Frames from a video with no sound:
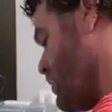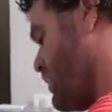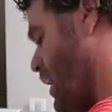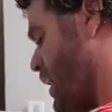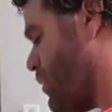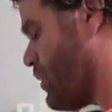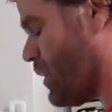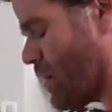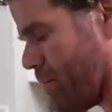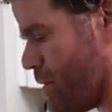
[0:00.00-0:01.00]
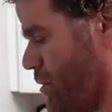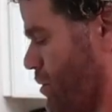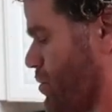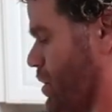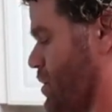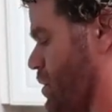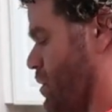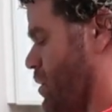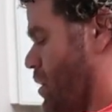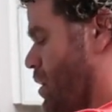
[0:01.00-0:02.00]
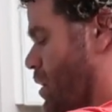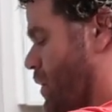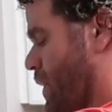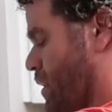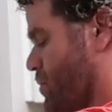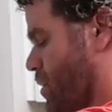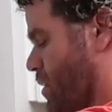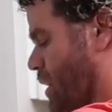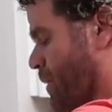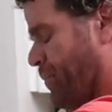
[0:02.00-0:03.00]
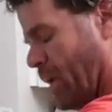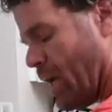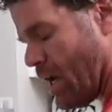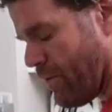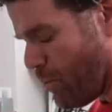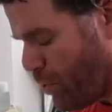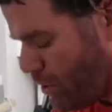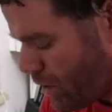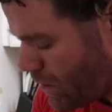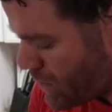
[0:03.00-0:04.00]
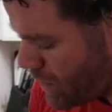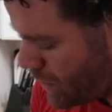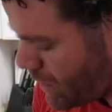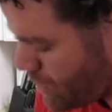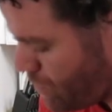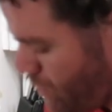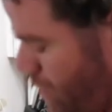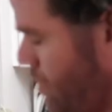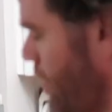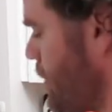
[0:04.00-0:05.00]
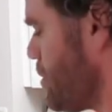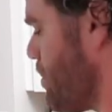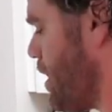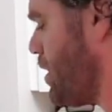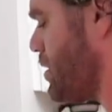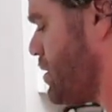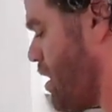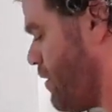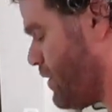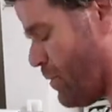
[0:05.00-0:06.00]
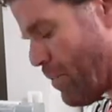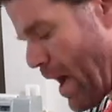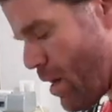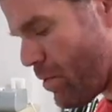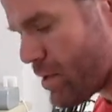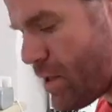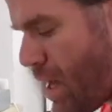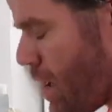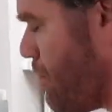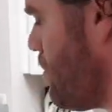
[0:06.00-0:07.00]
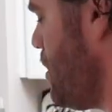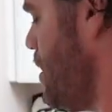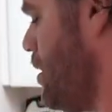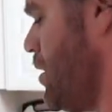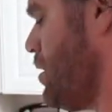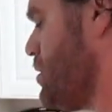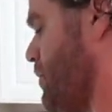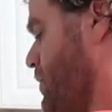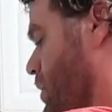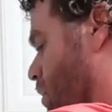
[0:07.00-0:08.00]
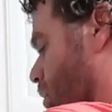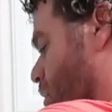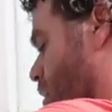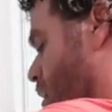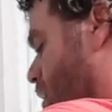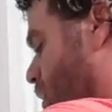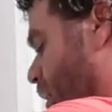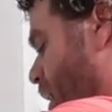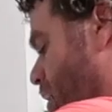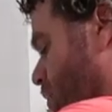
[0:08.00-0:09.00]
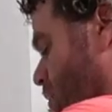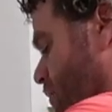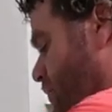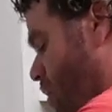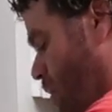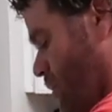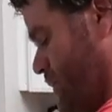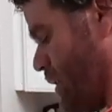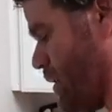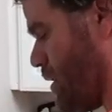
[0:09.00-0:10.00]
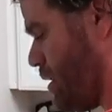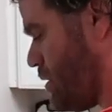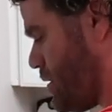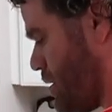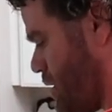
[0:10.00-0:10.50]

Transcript: the diet, when it comes to nutrition and that sort of thing, if you put your kids in the kitchen with you as you're making stuff, it empowers them to feel like, hey, they're involved in this.